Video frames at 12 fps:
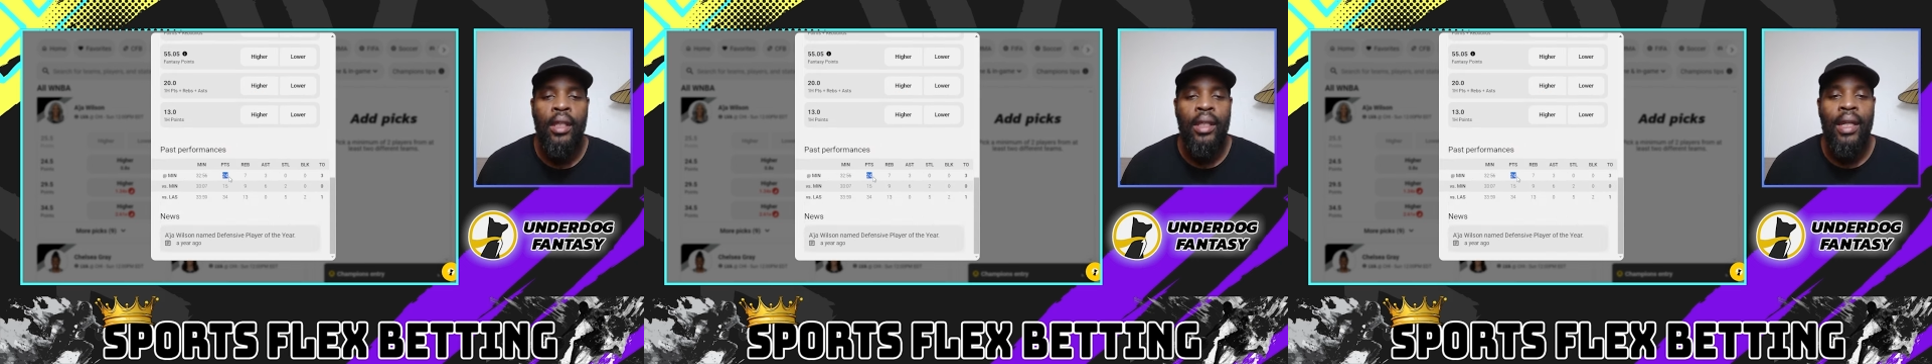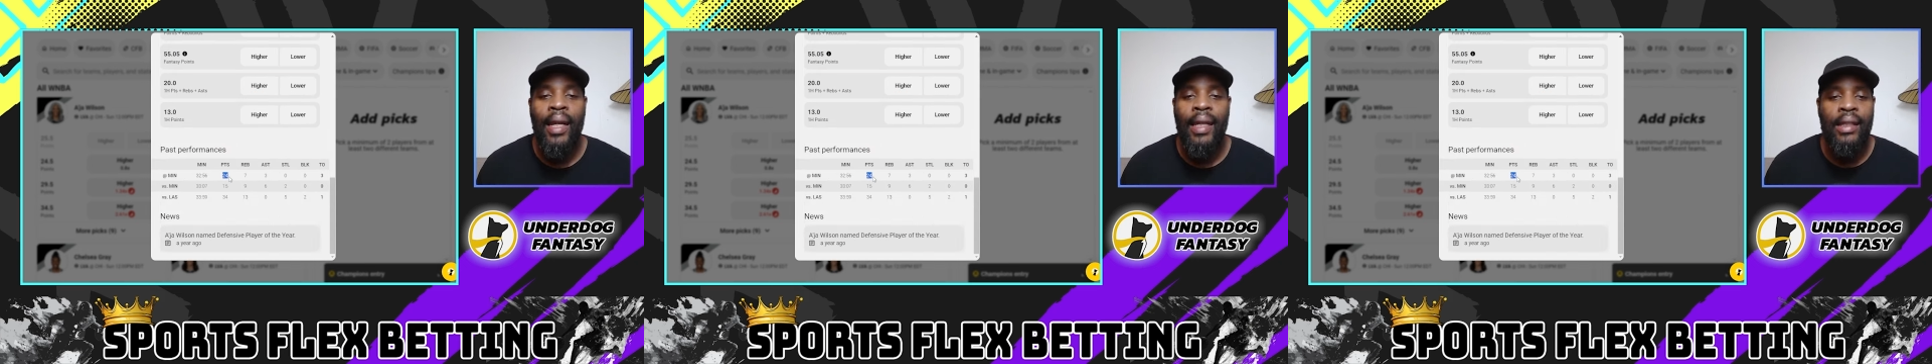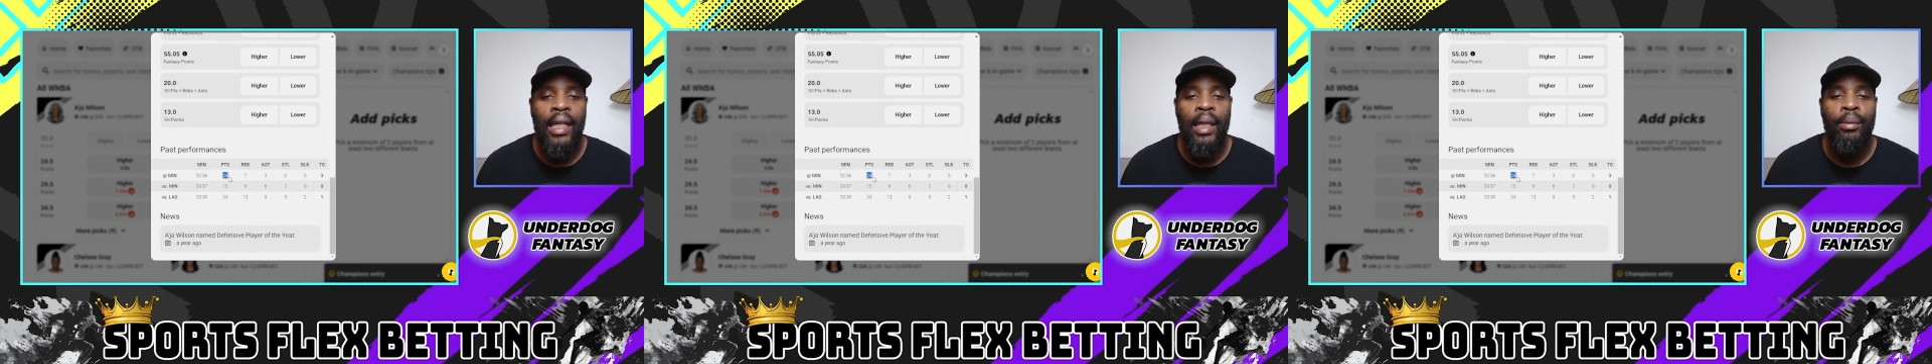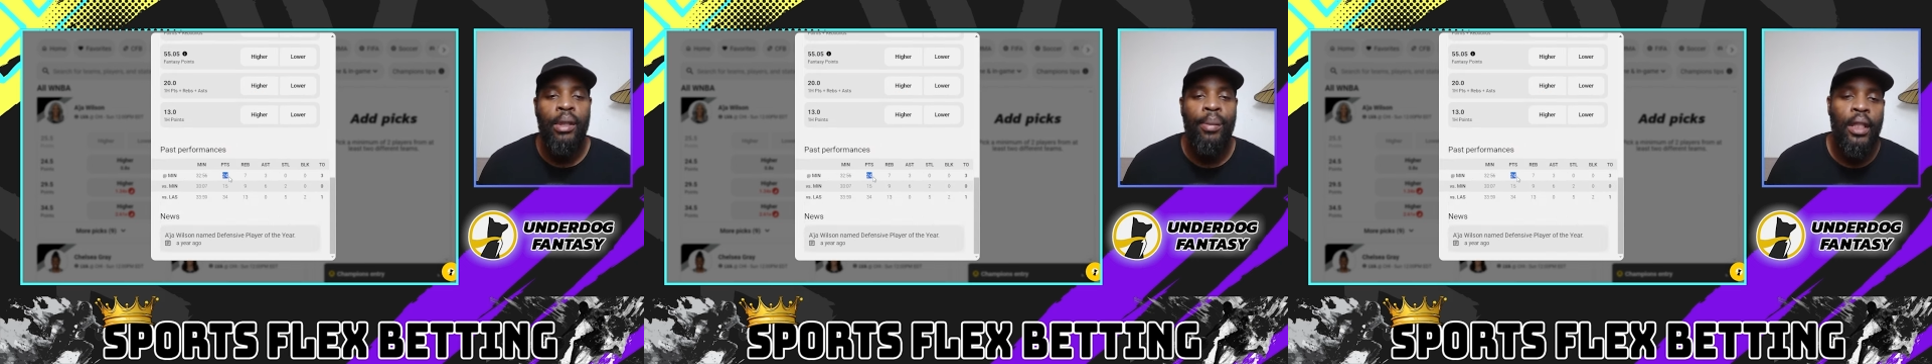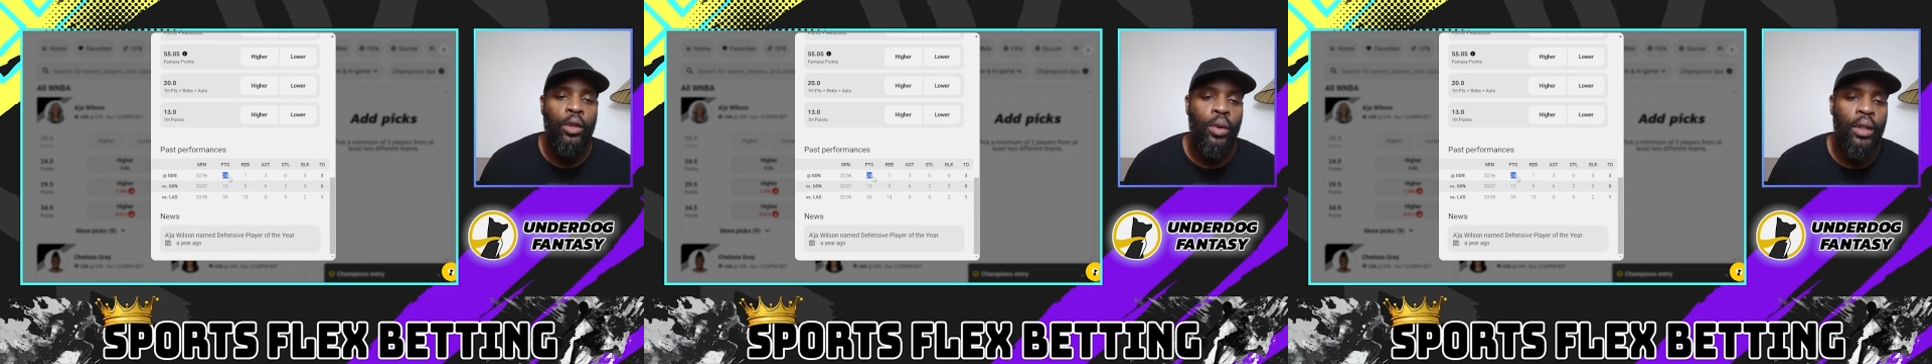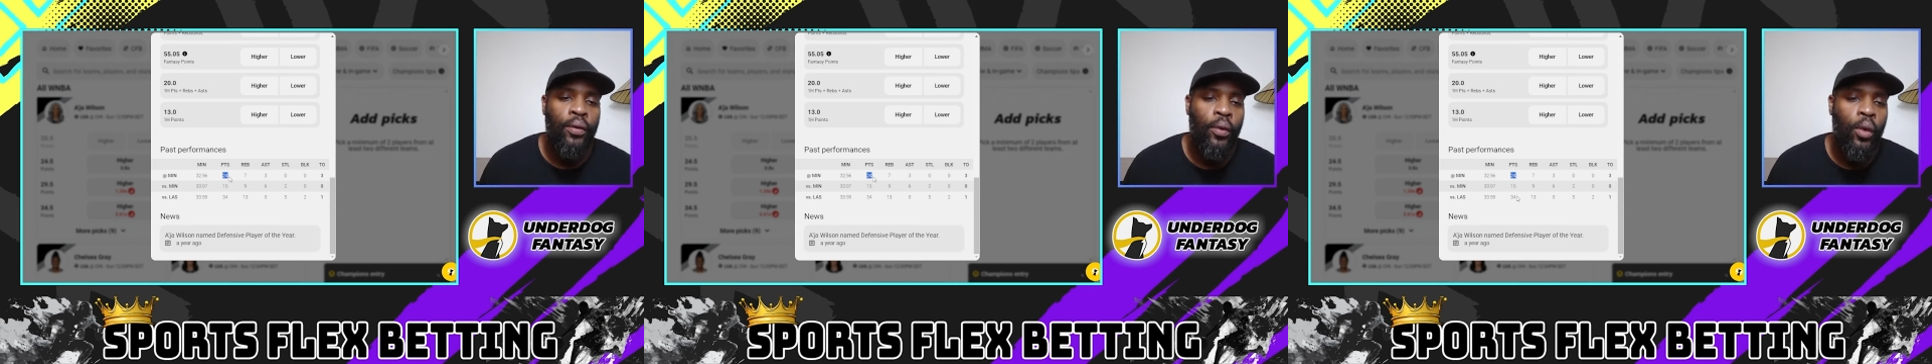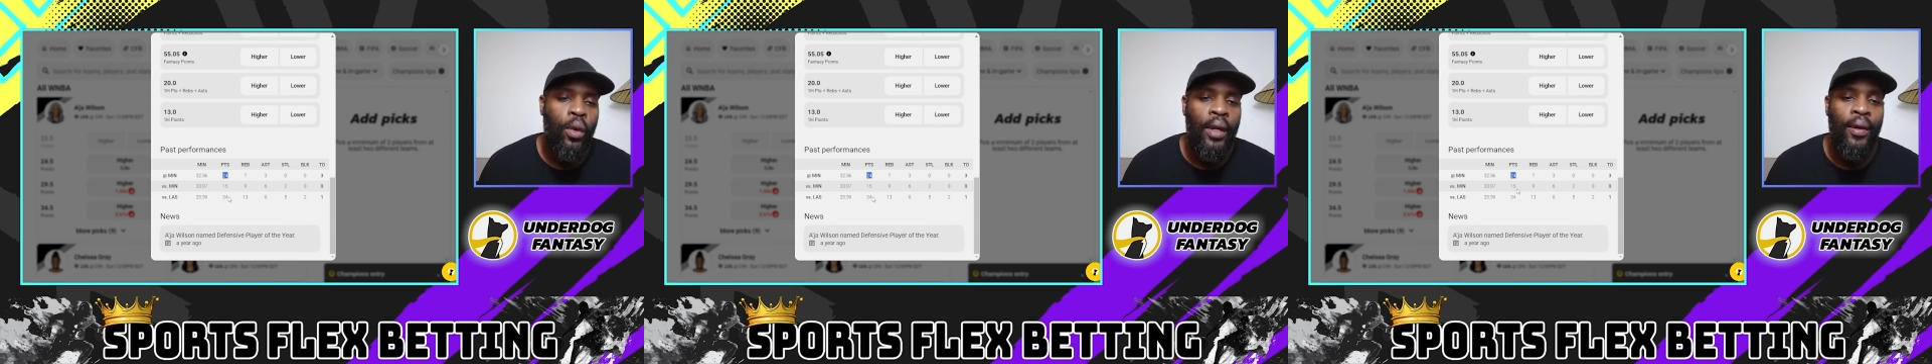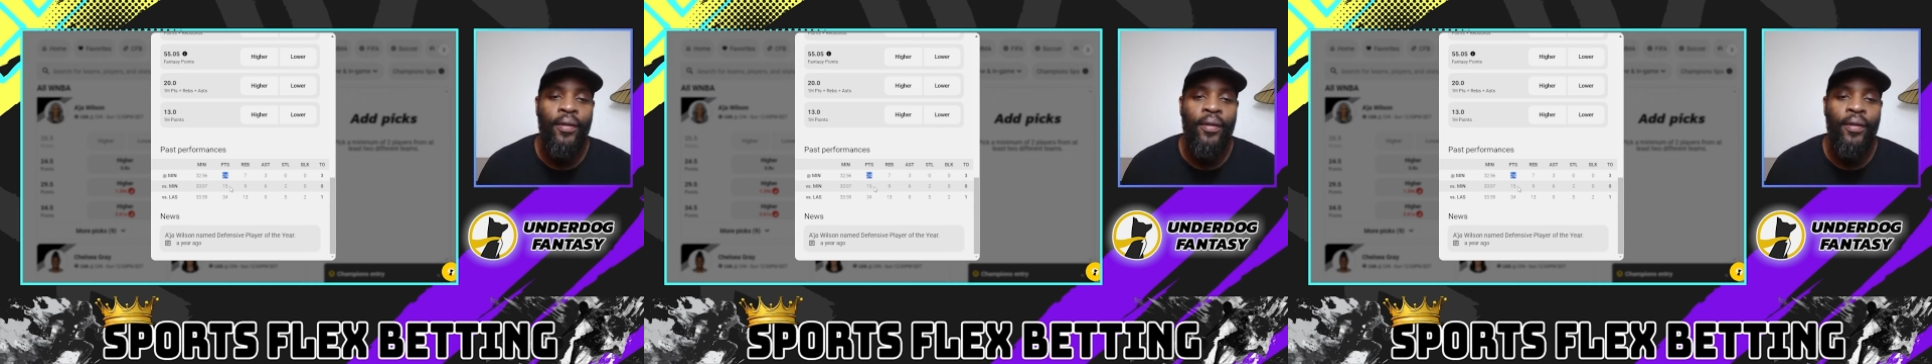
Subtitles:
The last game, she made 24.